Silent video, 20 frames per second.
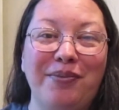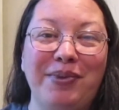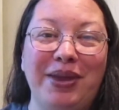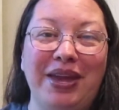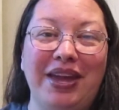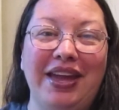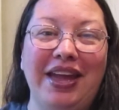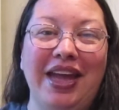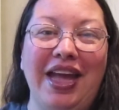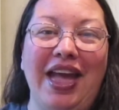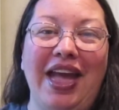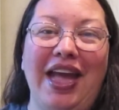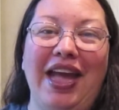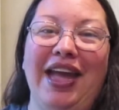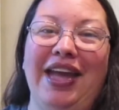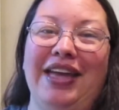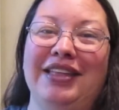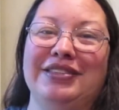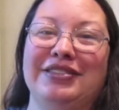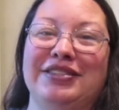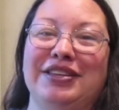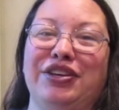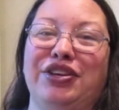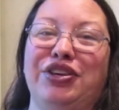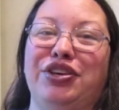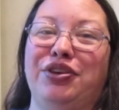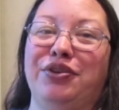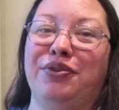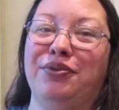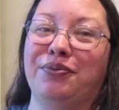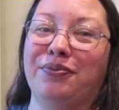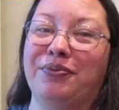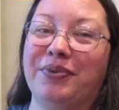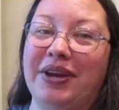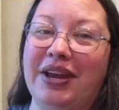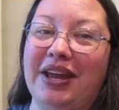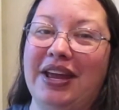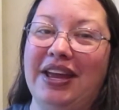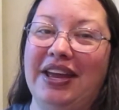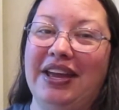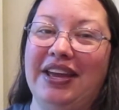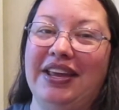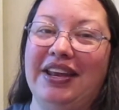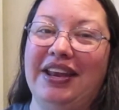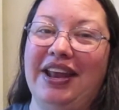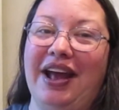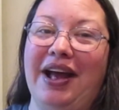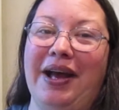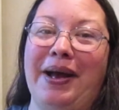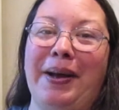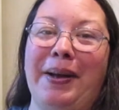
me. It's a cute read.